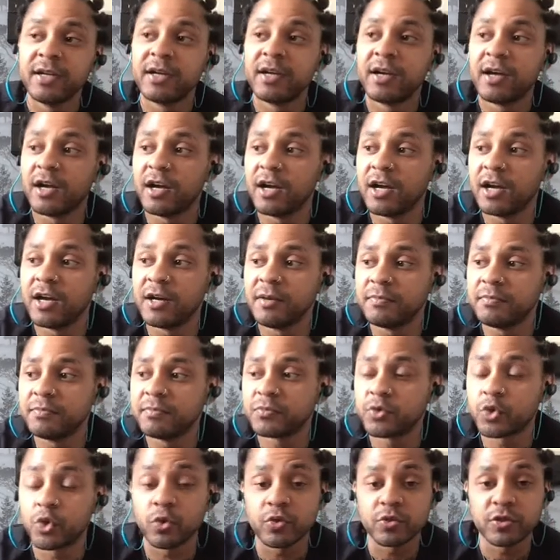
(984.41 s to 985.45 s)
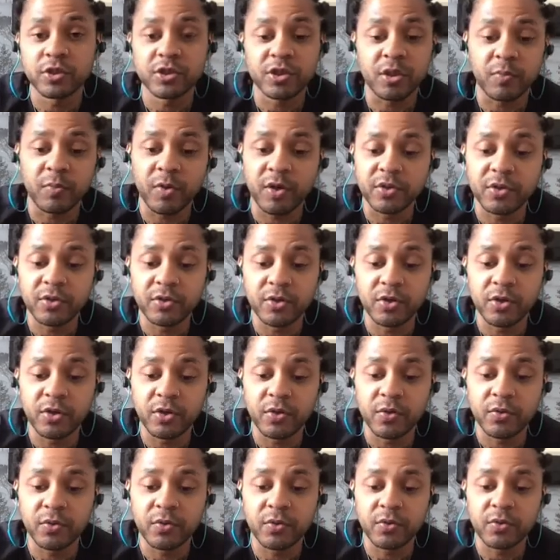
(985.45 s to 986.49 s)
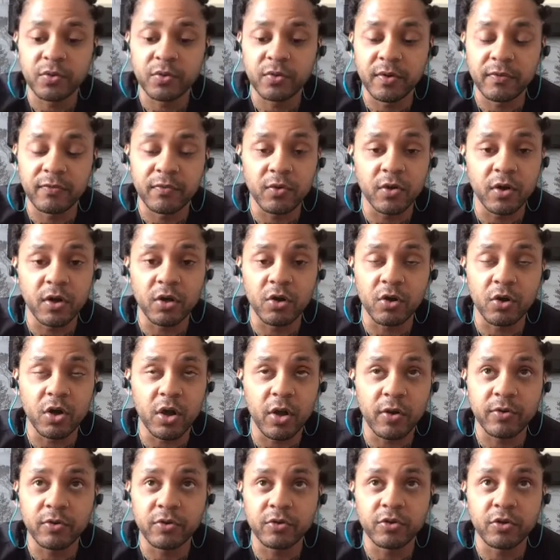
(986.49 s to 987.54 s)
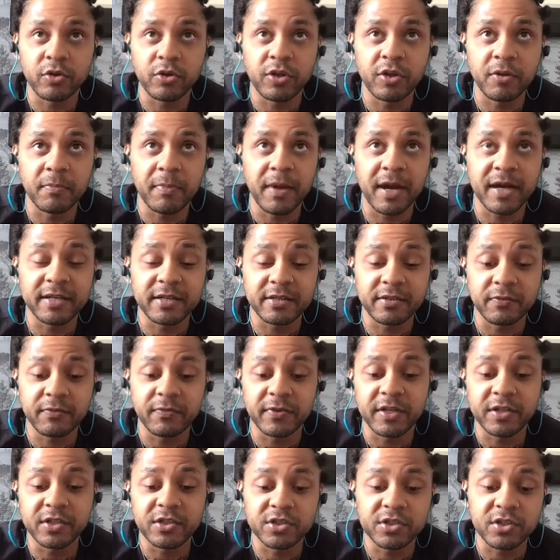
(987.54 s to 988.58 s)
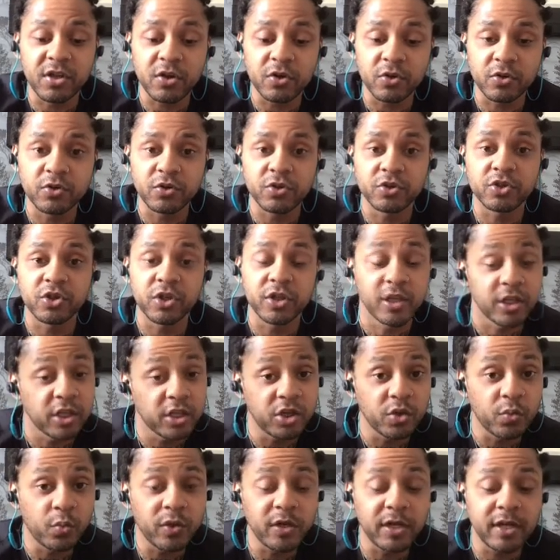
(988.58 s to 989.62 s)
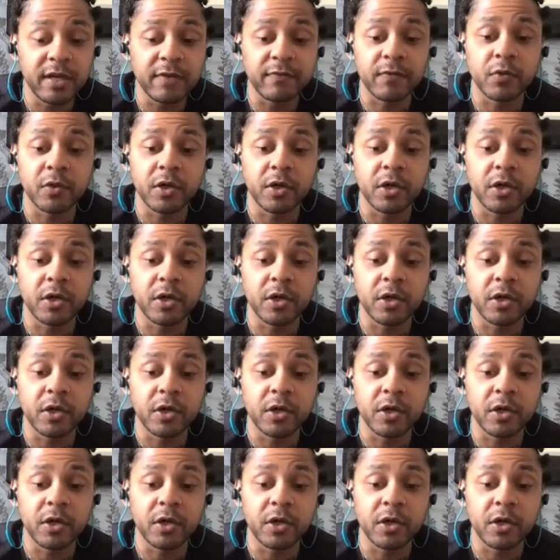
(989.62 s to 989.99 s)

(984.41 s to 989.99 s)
Talk to someone who, if you've got a lot going on in your mind and you're feeling stuck on your journey and you want to level